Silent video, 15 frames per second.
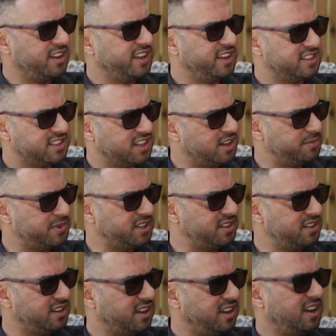in
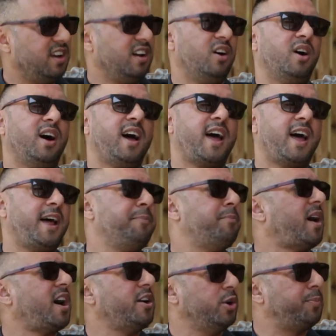Durban and buy